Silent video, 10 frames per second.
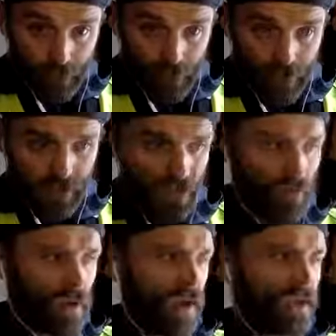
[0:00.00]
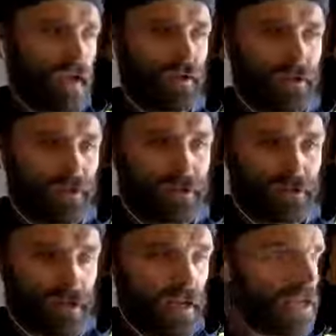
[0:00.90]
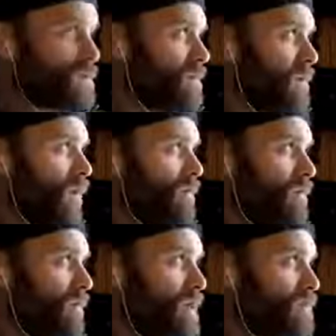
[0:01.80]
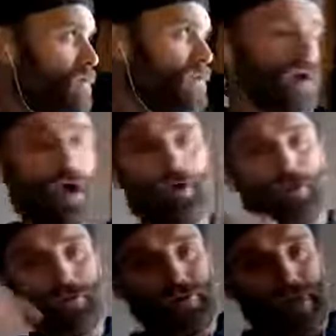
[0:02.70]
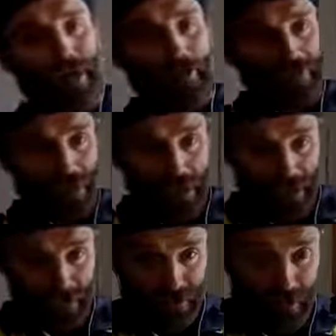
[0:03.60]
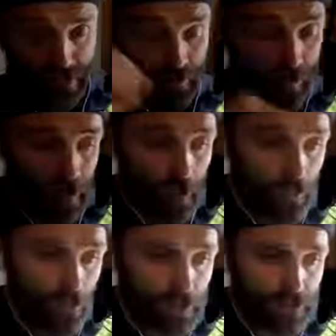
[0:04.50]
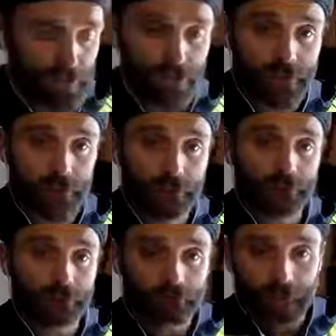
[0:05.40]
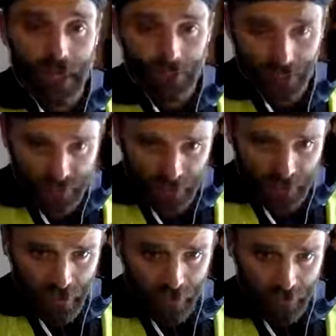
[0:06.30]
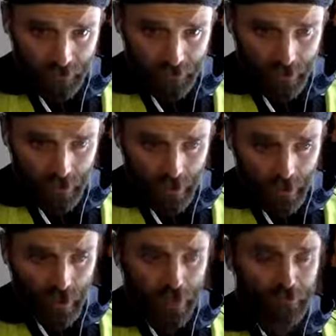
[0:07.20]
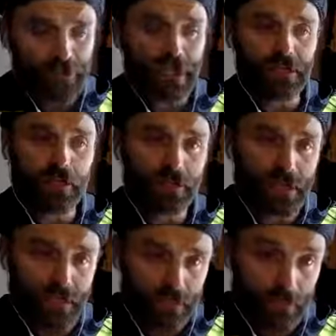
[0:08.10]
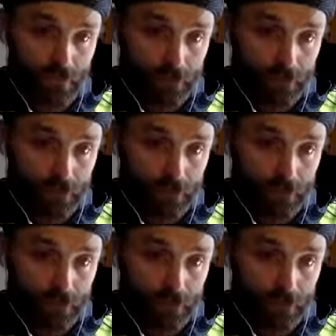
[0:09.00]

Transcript: You say, well, hang on a minute, it has to be either this or the complete opposite end of the spectrum. Why does it? Hang on a second now. You have to get context.